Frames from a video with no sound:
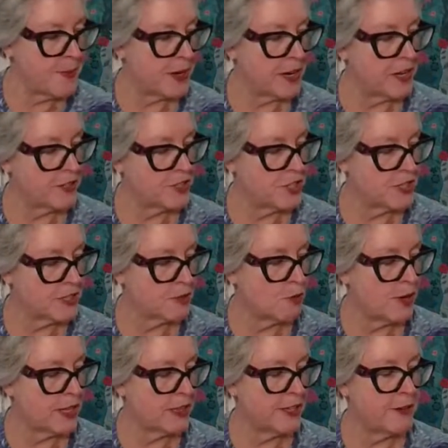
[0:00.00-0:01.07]
but I'll just
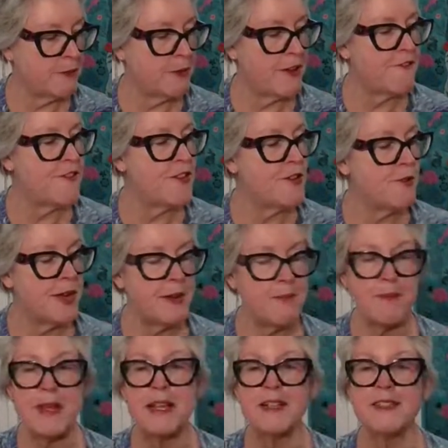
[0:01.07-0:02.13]
quickly review
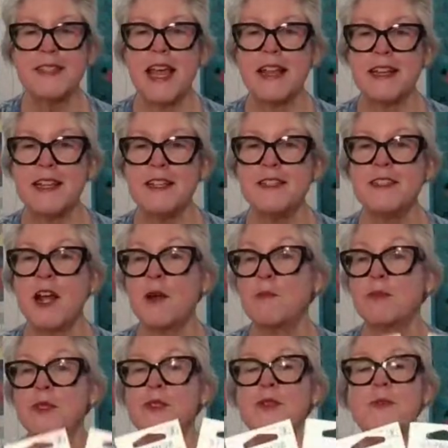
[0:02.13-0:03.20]
it because that is our
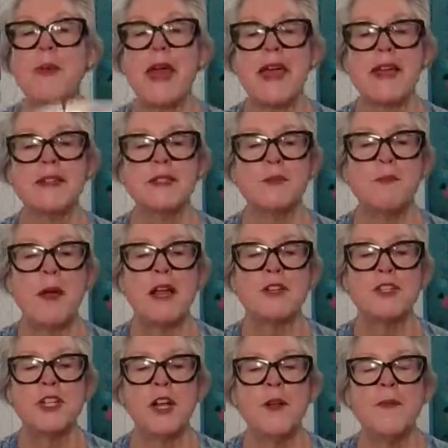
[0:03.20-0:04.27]
blue bag
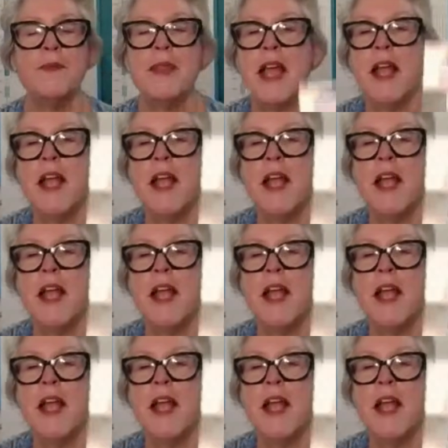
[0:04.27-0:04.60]
special.